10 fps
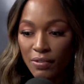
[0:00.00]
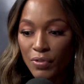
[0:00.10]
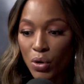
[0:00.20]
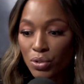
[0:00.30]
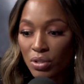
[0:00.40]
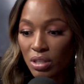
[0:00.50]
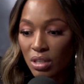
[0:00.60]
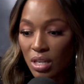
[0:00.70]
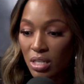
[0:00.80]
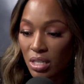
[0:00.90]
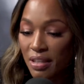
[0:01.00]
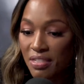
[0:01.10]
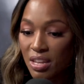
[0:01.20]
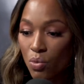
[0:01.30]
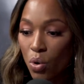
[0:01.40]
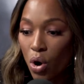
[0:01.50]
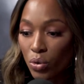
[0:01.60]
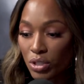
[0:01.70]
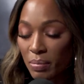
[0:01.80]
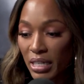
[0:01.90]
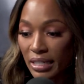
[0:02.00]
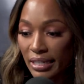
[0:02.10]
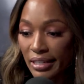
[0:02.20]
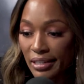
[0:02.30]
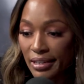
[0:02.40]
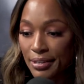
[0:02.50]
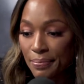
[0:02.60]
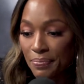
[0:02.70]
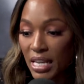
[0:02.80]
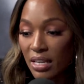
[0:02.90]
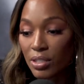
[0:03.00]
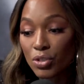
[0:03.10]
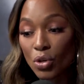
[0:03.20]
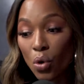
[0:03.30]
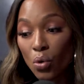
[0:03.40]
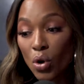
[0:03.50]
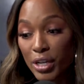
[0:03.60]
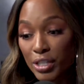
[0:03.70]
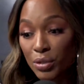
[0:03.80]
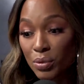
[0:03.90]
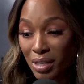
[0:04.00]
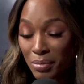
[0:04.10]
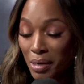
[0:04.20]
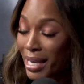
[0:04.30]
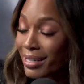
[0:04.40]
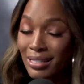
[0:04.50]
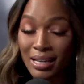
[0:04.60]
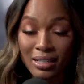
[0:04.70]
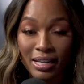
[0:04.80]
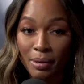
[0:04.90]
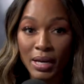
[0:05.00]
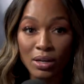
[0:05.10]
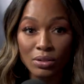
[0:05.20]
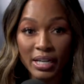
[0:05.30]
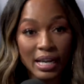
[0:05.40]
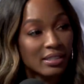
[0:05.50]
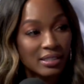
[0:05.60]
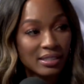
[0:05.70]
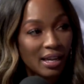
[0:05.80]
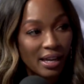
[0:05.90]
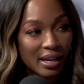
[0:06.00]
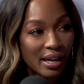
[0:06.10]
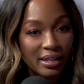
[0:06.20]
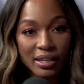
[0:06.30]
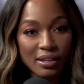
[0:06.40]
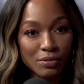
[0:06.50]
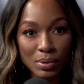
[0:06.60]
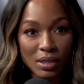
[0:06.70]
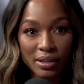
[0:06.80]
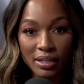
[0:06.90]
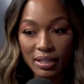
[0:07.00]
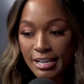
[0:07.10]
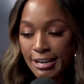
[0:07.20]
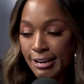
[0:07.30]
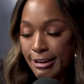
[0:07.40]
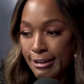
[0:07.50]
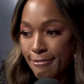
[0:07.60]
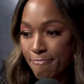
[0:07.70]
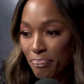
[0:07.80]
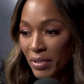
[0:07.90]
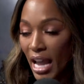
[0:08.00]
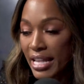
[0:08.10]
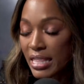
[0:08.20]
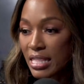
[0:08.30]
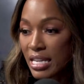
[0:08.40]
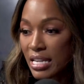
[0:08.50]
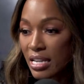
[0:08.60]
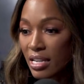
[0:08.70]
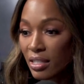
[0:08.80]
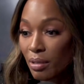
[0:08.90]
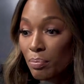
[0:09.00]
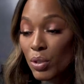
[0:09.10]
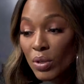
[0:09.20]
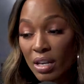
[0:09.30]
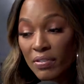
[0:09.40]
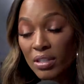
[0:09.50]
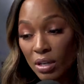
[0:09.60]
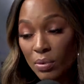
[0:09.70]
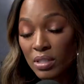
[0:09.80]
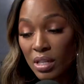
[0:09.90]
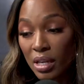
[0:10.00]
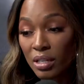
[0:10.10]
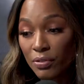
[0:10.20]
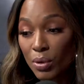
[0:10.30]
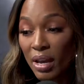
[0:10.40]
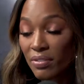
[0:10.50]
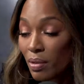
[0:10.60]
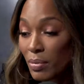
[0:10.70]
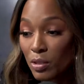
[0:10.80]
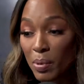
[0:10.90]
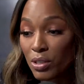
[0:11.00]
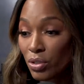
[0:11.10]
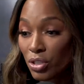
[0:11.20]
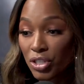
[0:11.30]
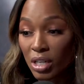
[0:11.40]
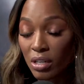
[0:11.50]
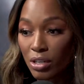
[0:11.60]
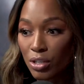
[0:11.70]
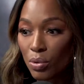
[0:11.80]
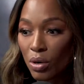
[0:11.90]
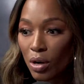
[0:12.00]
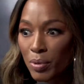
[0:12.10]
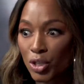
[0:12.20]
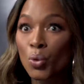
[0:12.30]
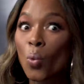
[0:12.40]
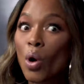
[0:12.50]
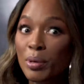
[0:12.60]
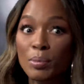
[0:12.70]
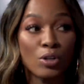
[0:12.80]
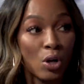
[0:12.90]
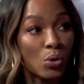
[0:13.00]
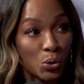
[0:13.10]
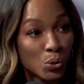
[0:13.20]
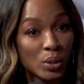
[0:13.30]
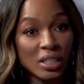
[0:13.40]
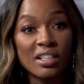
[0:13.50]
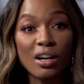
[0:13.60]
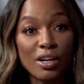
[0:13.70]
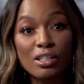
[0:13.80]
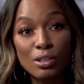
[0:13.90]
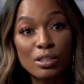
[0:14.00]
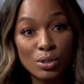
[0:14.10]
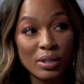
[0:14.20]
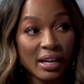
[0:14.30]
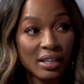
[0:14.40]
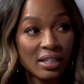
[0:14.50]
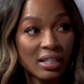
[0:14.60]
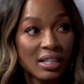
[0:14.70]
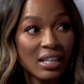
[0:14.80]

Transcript: Those are the things that I think will ultimately um, take its toll on you. Sometimes I just got to tap out. Like I just I, I can't even be on it. Um, I think the beauty of it though is that if you have something special to share, or you or you want people to know who you really are, you can do mm-hmm, that. Mm-hmm.